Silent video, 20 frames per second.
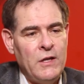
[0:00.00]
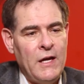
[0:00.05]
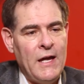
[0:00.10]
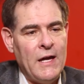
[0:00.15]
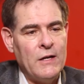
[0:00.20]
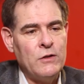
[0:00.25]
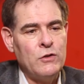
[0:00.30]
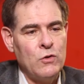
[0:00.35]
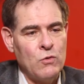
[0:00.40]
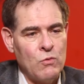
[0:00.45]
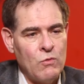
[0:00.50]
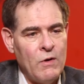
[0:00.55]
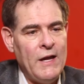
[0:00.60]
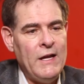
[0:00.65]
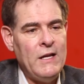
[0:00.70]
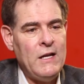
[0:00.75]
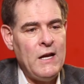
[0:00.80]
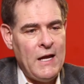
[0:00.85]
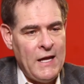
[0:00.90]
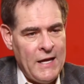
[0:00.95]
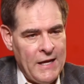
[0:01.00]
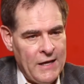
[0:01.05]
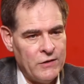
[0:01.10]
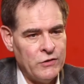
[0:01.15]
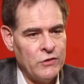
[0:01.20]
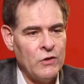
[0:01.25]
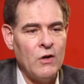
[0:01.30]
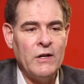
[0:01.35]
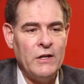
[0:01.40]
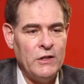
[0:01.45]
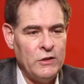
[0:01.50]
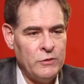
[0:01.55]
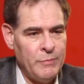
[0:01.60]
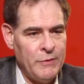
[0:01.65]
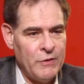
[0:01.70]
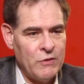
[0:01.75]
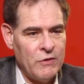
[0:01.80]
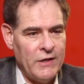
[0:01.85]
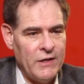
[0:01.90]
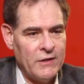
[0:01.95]
they had great hands-on
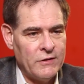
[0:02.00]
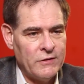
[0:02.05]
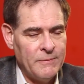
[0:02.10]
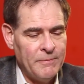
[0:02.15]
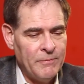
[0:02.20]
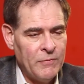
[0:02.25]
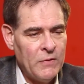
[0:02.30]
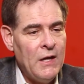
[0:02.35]
experience.